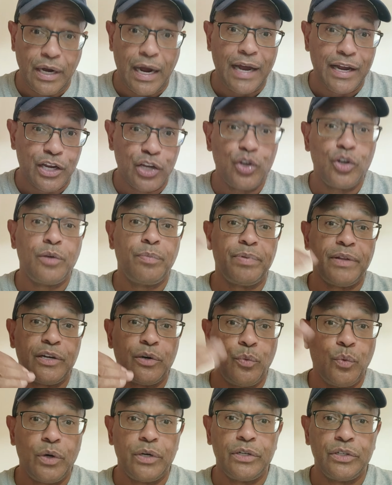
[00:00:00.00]
IQ could play
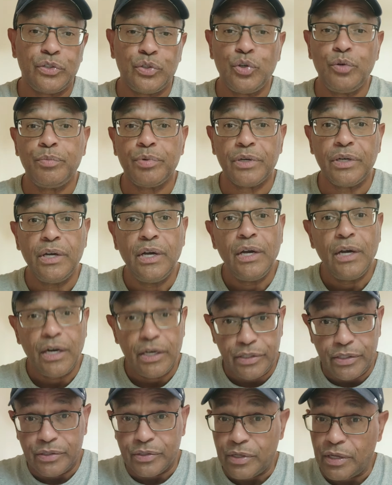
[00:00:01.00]
the one and two, but
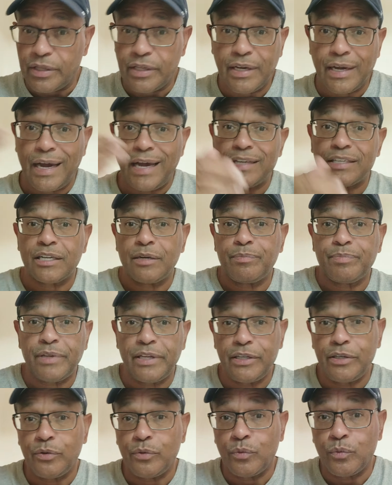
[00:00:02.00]
there's other guys could
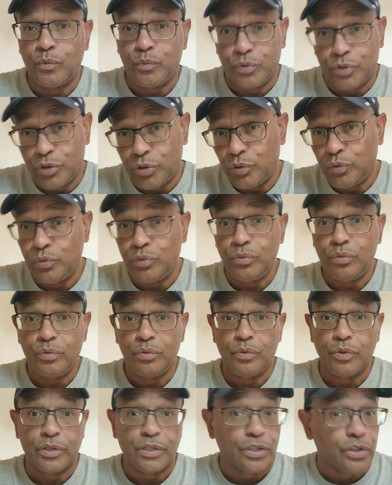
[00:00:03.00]
play the two
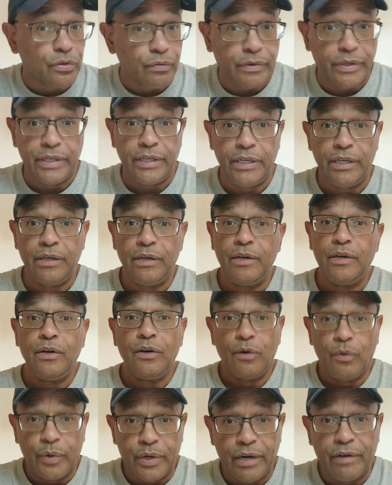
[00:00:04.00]
or the three,
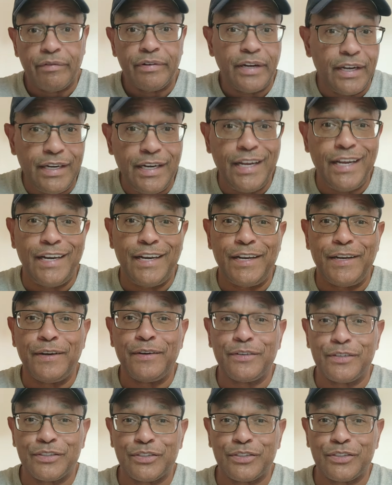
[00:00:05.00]
whatever they need.